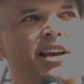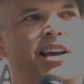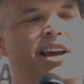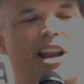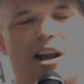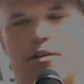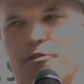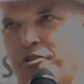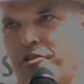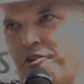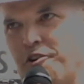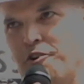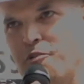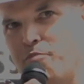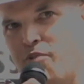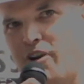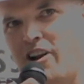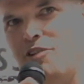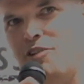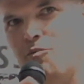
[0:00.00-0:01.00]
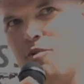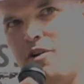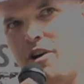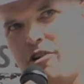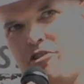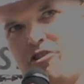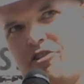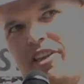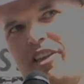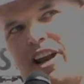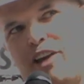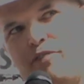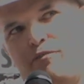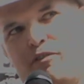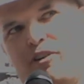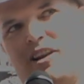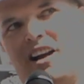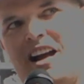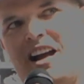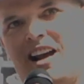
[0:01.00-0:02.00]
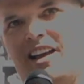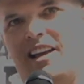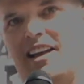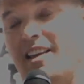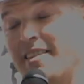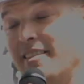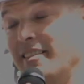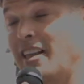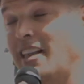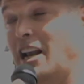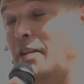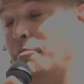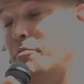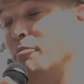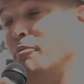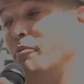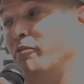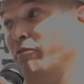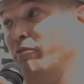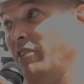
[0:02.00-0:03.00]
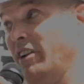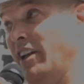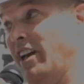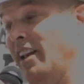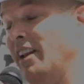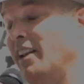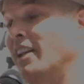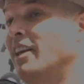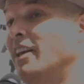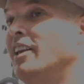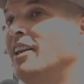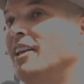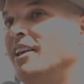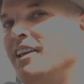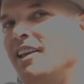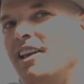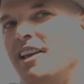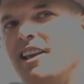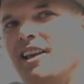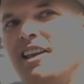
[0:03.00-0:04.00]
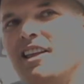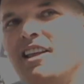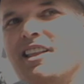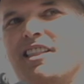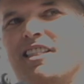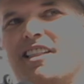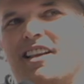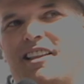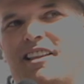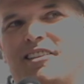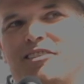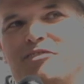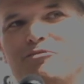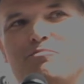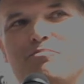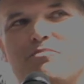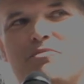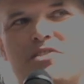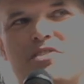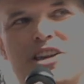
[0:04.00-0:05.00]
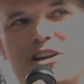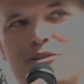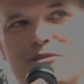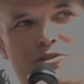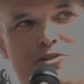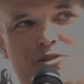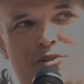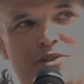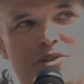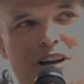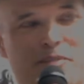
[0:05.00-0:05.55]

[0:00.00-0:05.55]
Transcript: And I was so brainwashed that I forgot, as a lot of people forget, that secrets do